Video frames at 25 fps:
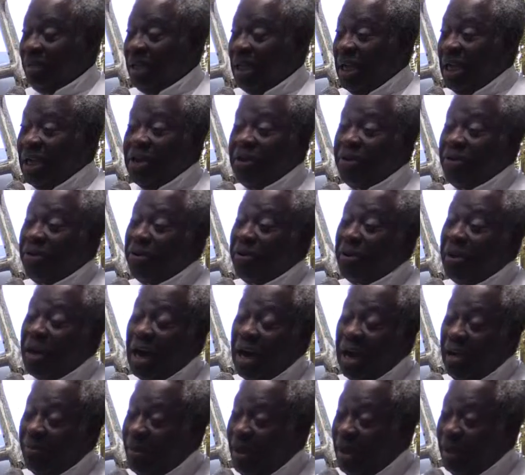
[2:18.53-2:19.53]
in
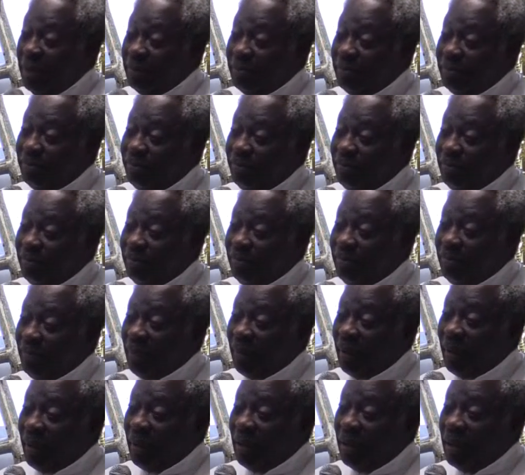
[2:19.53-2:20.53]
Ramah.
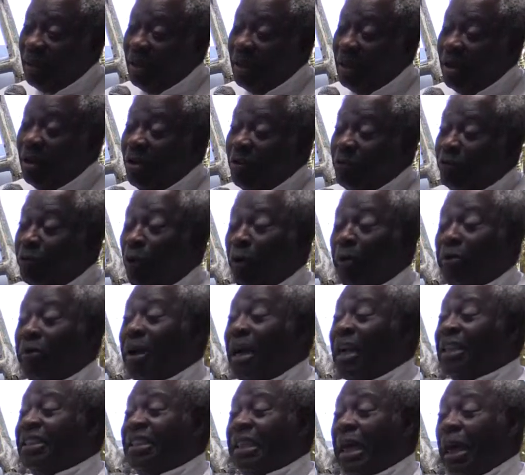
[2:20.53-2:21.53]
For
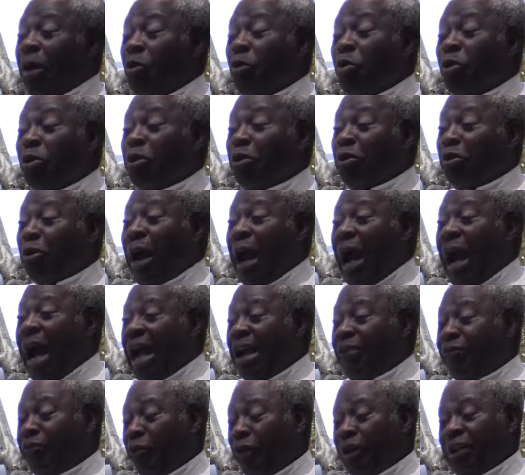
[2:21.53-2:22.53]
Rachel will
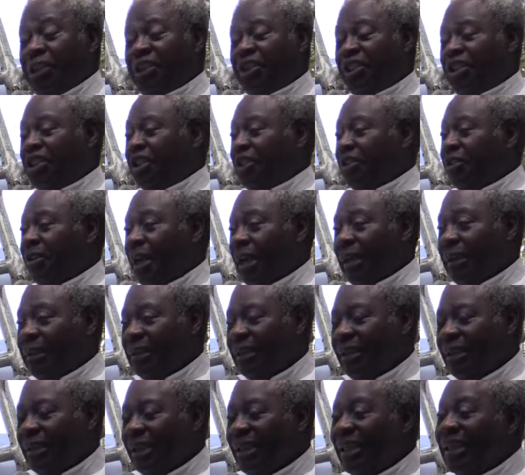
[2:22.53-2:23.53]
cry for his children.
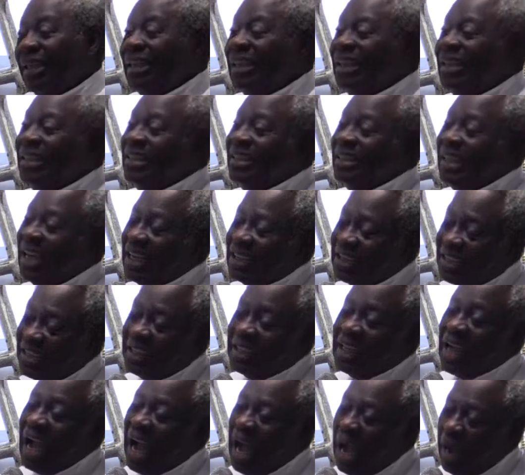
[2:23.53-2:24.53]
Yes,
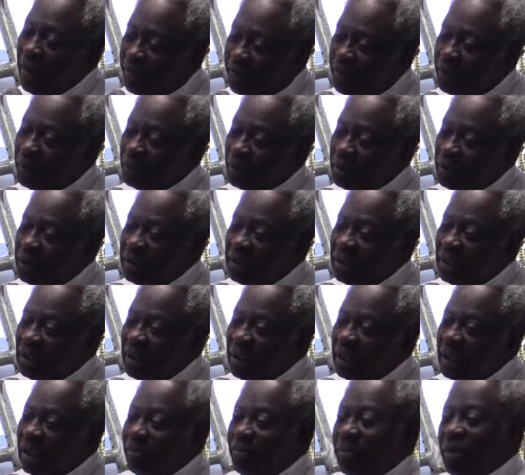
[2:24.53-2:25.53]
it happened.
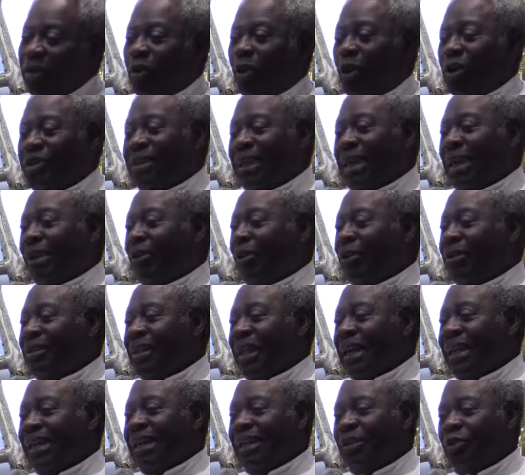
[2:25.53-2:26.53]
Because Herod
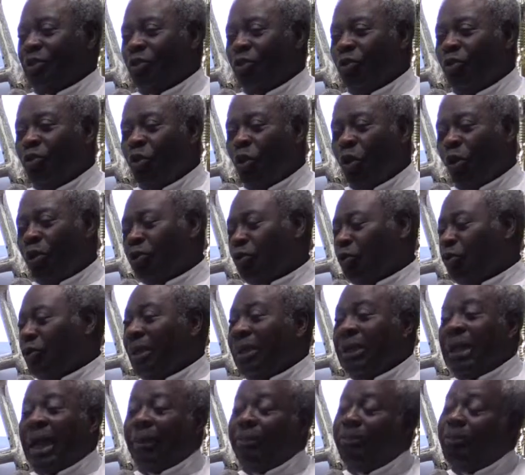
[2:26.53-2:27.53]
said they should go to
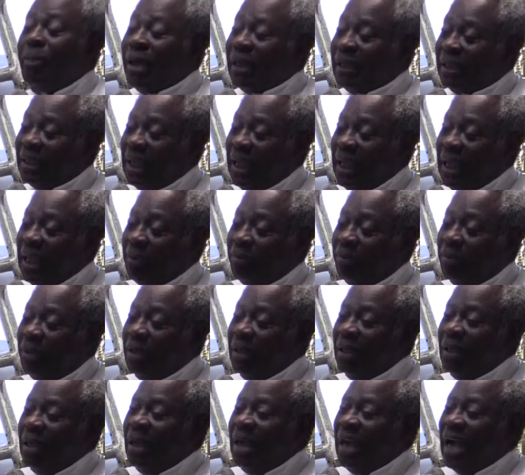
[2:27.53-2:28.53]
their Bethlehem
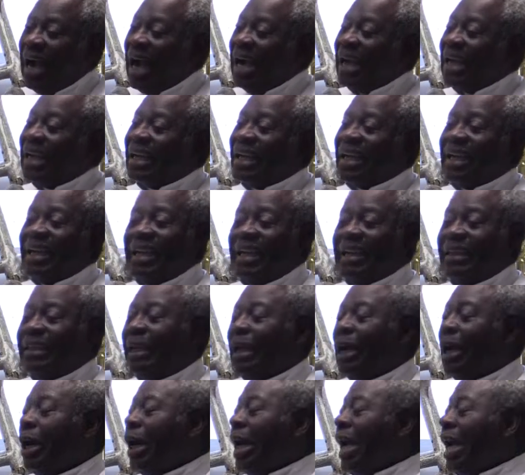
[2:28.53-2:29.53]
and
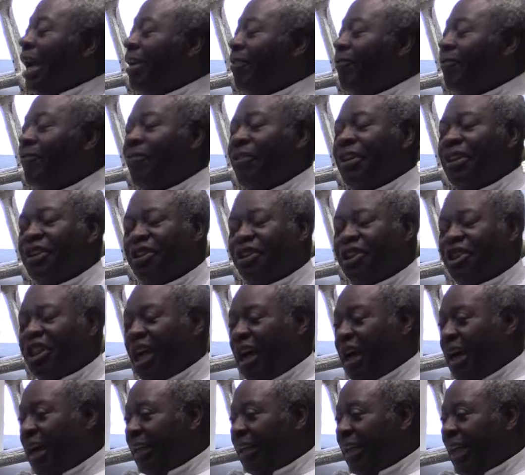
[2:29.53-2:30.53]
kill every
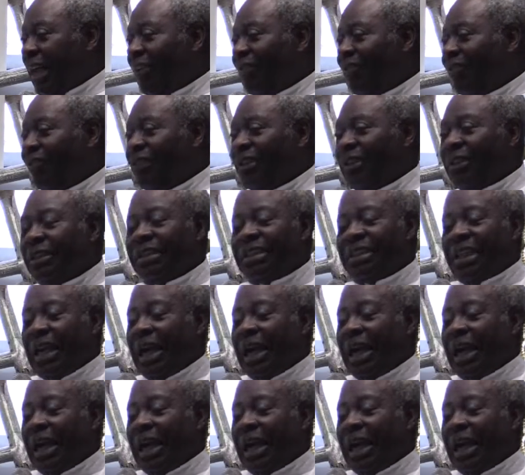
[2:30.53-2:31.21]
child, every